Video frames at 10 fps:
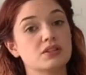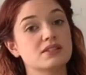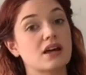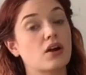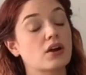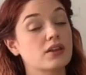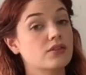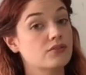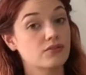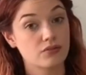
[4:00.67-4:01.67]
that are in
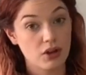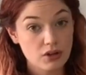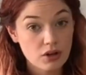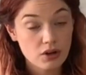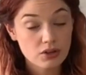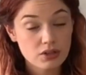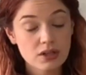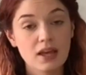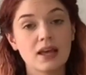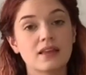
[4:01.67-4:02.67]
the front garden
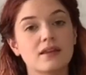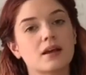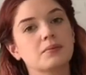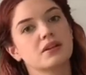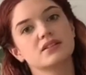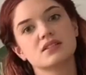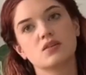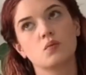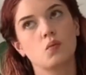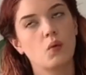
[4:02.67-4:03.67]
that I
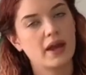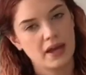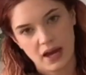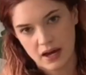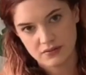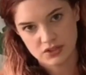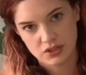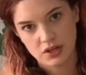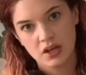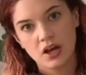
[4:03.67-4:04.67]
planted way
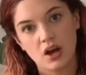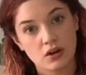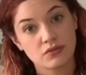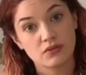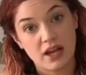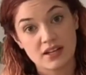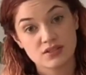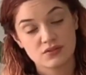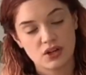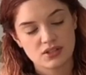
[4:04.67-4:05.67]
after our last
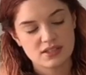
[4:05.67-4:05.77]
frost